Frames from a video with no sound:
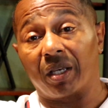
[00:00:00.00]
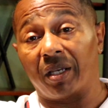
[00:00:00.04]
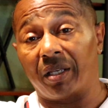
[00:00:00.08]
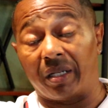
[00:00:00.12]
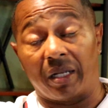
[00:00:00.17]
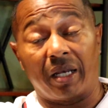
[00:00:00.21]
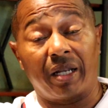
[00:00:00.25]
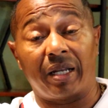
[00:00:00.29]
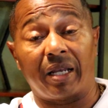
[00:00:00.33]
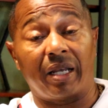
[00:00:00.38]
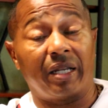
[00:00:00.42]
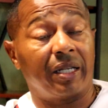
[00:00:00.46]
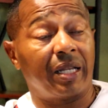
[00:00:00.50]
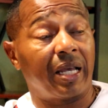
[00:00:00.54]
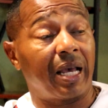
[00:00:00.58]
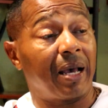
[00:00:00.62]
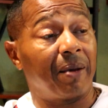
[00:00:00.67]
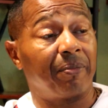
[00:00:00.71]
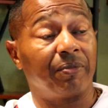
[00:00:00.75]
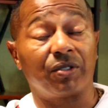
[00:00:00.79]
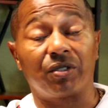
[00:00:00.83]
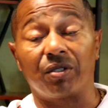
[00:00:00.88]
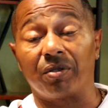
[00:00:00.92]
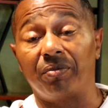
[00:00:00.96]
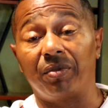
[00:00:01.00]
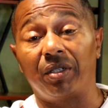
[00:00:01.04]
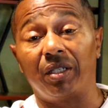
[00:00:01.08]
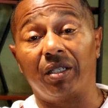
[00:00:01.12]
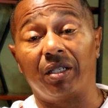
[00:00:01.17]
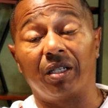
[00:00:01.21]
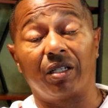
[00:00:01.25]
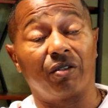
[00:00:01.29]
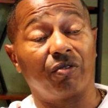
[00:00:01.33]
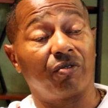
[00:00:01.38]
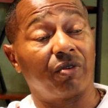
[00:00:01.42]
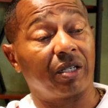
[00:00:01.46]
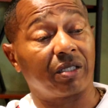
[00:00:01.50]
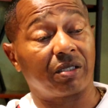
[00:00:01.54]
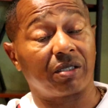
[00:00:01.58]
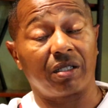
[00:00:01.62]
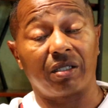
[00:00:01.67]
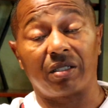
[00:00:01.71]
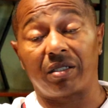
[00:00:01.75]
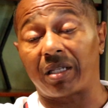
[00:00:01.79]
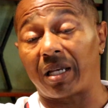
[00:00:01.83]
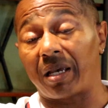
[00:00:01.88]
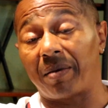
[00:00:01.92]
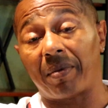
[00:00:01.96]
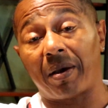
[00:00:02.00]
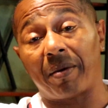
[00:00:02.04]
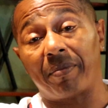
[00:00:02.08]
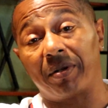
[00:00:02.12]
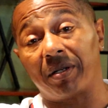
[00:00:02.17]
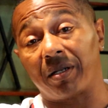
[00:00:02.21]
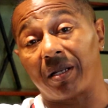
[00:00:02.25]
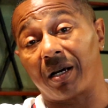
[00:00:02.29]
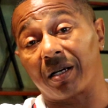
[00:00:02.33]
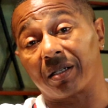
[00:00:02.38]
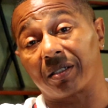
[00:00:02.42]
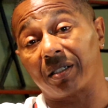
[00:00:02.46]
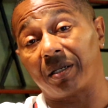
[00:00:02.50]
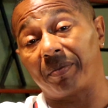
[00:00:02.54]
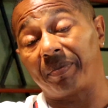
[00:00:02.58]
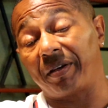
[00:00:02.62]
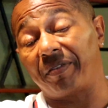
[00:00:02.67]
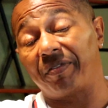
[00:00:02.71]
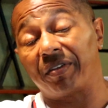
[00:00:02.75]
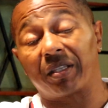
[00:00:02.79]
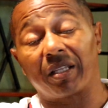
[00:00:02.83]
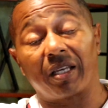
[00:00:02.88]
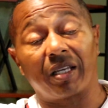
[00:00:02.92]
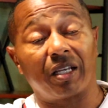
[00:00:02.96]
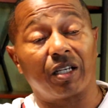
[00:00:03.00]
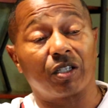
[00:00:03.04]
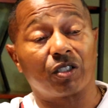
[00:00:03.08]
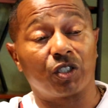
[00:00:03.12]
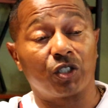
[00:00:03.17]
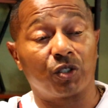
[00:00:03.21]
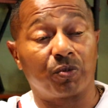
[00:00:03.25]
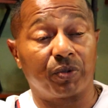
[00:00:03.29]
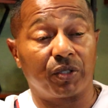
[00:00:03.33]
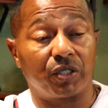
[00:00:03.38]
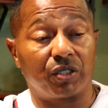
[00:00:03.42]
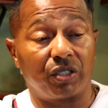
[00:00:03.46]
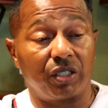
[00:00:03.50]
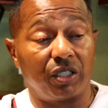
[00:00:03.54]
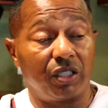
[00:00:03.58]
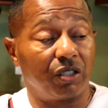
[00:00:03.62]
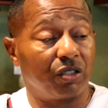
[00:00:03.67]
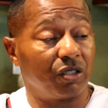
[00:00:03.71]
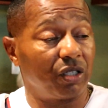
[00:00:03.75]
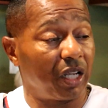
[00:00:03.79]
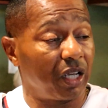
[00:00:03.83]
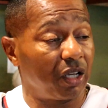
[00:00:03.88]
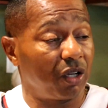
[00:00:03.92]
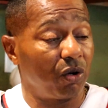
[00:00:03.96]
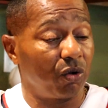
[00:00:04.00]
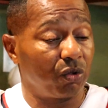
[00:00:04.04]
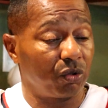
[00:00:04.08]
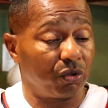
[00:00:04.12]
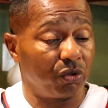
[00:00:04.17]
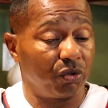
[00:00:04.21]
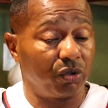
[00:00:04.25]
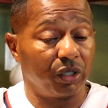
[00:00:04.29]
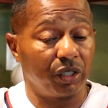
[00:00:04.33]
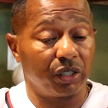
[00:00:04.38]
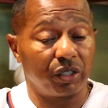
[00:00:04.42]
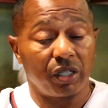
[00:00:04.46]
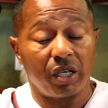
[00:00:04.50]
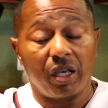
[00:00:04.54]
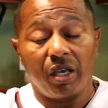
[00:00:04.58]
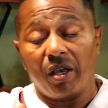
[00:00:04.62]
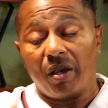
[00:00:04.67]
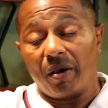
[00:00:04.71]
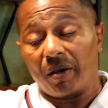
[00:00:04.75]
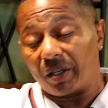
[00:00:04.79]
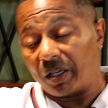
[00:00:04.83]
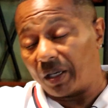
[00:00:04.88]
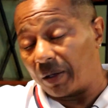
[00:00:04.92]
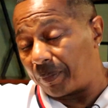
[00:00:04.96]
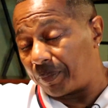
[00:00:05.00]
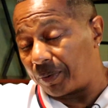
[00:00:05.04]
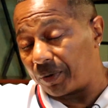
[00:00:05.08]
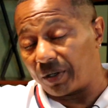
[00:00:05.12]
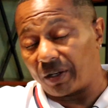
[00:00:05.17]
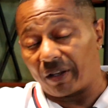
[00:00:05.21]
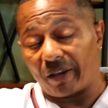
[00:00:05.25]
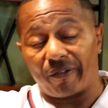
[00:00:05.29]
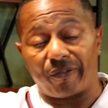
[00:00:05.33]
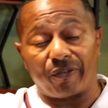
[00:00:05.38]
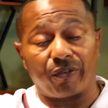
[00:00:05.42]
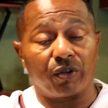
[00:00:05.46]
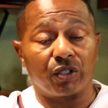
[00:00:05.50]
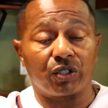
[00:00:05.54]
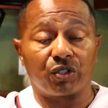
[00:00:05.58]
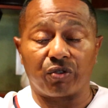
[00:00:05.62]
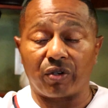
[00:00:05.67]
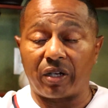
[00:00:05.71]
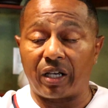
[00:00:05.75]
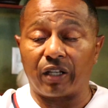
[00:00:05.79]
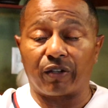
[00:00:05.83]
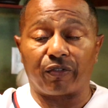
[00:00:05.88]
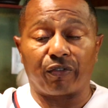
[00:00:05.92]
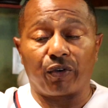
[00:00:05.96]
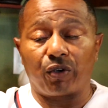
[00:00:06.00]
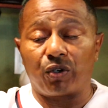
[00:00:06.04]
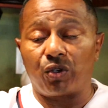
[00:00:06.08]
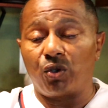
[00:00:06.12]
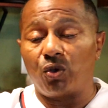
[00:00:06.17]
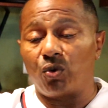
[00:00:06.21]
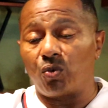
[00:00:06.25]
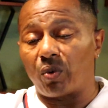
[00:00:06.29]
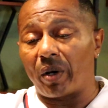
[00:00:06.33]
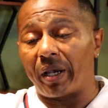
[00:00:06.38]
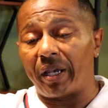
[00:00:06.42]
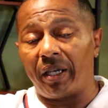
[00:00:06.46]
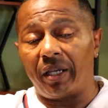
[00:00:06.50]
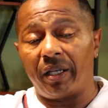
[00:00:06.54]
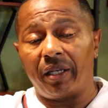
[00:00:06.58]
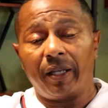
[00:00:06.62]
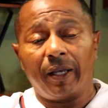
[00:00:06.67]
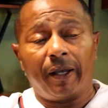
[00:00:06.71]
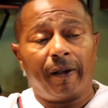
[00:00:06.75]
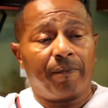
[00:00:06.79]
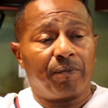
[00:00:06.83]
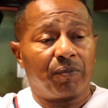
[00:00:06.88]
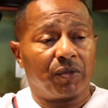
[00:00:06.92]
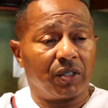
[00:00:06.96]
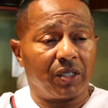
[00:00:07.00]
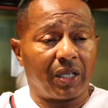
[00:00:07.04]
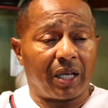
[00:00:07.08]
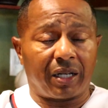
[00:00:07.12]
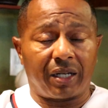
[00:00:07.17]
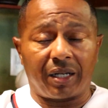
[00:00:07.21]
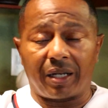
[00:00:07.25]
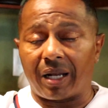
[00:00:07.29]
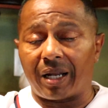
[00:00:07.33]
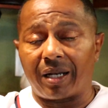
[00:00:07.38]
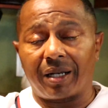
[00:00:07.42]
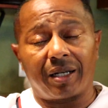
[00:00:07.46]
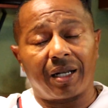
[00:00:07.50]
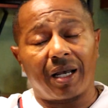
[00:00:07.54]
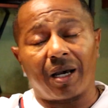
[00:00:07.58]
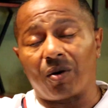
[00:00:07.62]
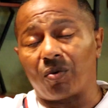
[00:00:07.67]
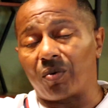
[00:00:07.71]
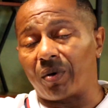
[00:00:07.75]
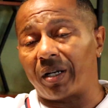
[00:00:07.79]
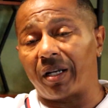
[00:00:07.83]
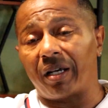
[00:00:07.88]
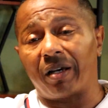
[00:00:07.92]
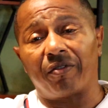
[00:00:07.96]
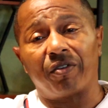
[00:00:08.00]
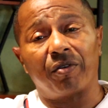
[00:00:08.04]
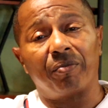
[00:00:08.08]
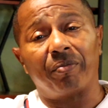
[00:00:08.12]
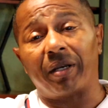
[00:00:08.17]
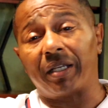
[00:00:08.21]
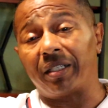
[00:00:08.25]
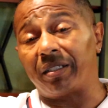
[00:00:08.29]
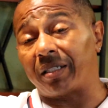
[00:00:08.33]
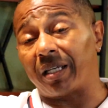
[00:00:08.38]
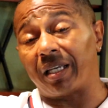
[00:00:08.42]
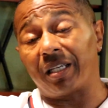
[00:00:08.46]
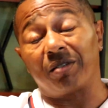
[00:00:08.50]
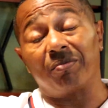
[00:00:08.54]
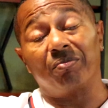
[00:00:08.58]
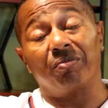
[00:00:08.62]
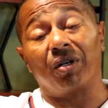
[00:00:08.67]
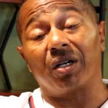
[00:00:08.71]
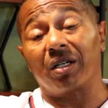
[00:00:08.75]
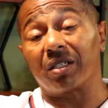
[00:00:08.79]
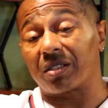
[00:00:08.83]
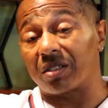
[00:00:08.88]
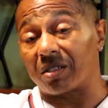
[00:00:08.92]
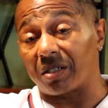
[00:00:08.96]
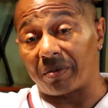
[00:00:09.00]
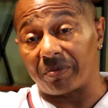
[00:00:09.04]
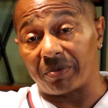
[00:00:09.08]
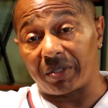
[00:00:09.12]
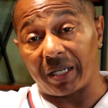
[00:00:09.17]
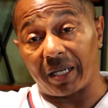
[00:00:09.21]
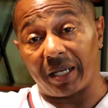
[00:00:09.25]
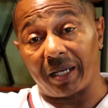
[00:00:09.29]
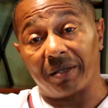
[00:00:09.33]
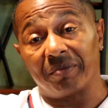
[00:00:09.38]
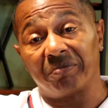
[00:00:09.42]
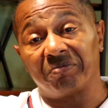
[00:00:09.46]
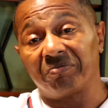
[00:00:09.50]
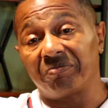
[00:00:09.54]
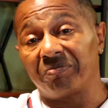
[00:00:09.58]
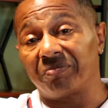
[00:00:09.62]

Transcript: And that hadn't happened to me in the rest of the time I've been locked up. Everything else is procedure. They go through this, get put in for a transfer, you wait, da da da da, da whatever. It may take months sometimes.